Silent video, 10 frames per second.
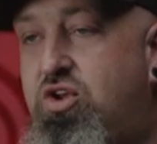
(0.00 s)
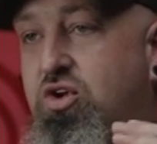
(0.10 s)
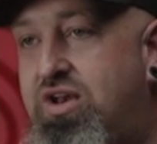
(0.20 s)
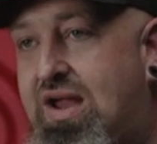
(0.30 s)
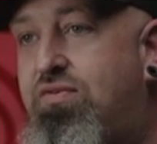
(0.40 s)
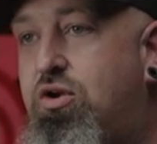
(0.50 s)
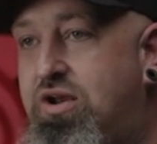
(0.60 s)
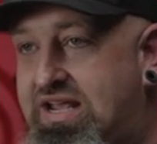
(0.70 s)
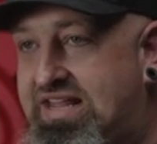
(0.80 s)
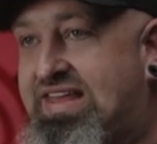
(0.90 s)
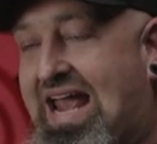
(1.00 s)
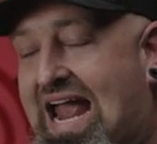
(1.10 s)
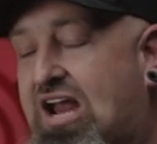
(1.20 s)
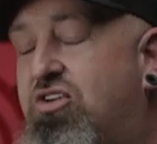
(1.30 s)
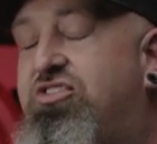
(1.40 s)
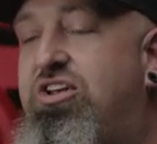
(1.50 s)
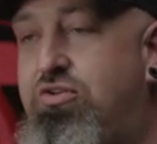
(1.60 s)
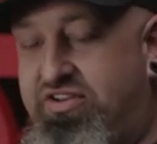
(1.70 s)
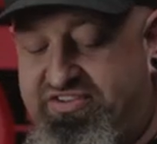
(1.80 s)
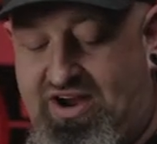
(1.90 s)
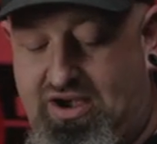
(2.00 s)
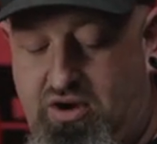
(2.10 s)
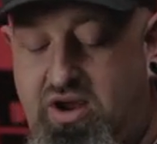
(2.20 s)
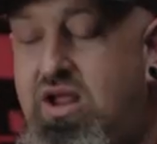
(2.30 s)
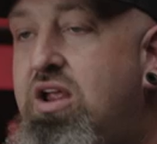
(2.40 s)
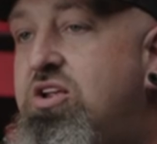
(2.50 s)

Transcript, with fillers: you're never going to get the accuracy you desire.